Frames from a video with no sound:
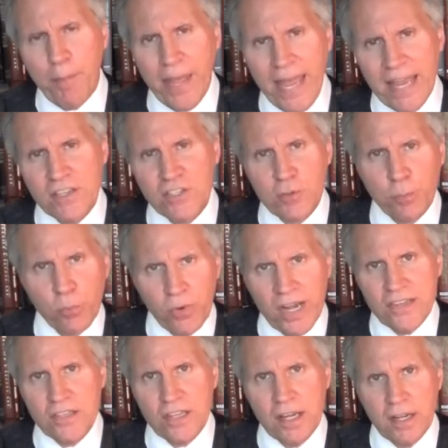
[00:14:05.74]
past
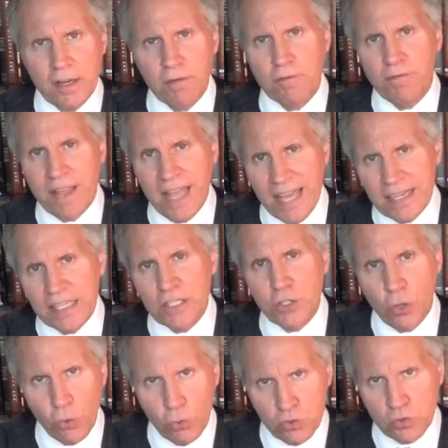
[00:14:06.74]
president of Valley
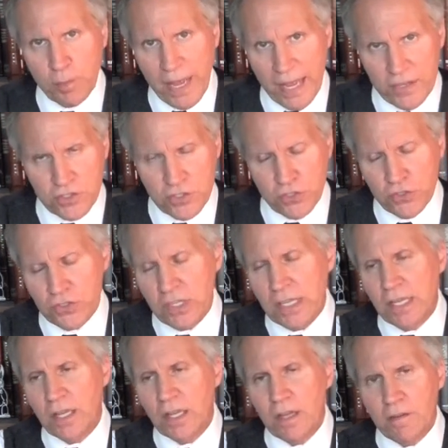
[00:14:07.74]
Toastmasters.
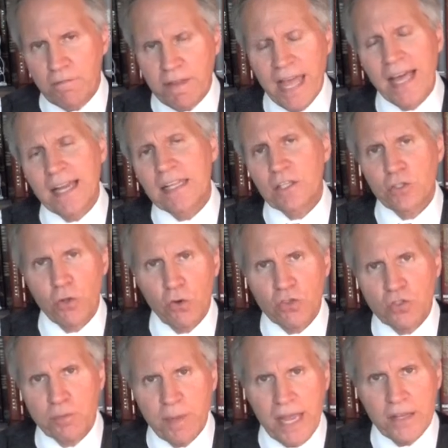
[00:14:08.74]
Valley
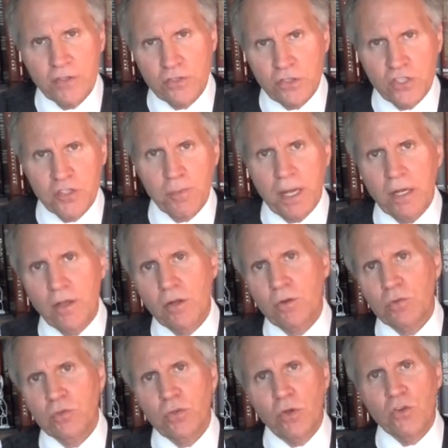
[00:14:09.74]
Toastmasters is my
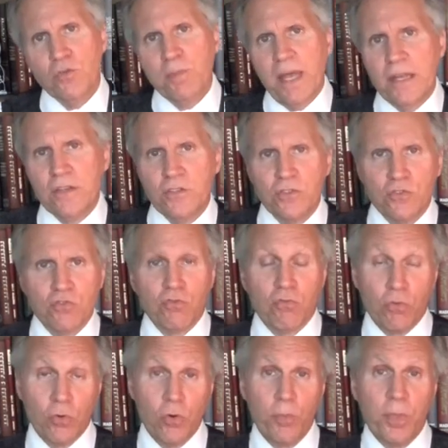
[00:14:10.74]
local Toastmasters
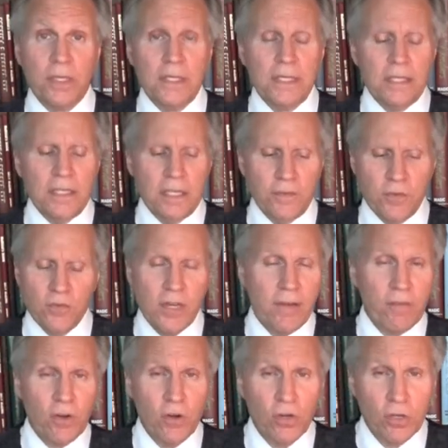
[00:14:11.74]
group. If you've
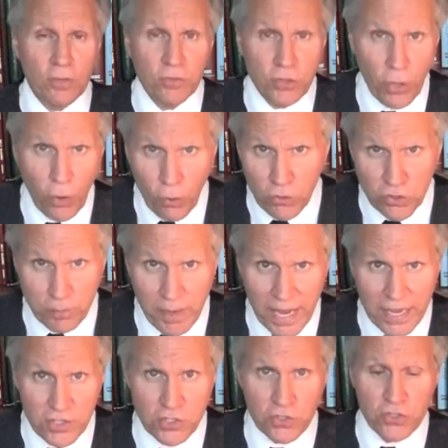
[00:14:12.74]
never heard of
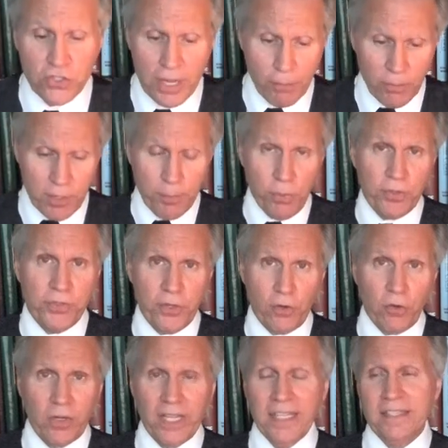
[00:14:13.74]
Toastmasters, I'm going to put
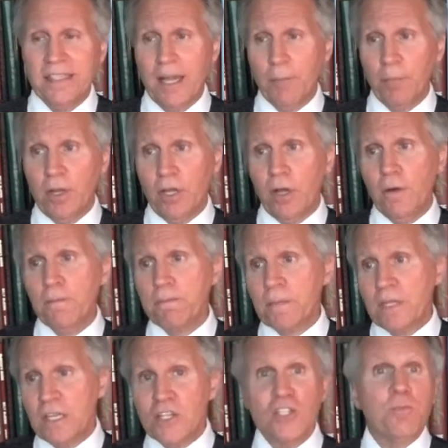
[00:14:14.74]
their link down below.
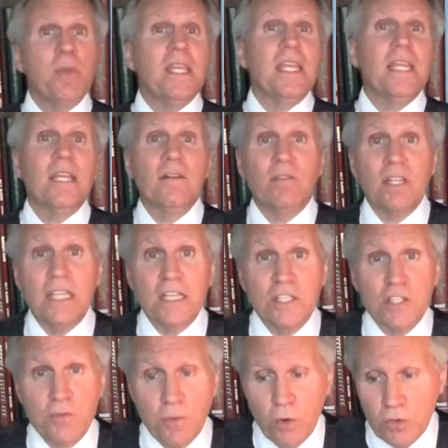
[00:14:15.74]
Speaking of
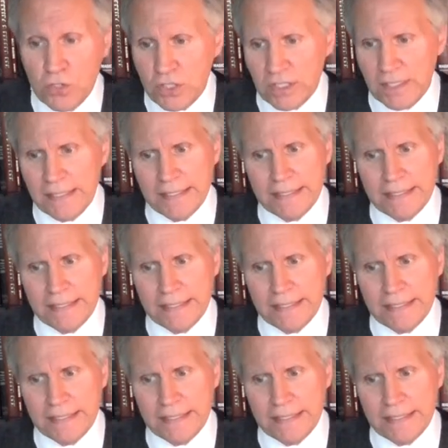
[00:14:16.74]
links, folks,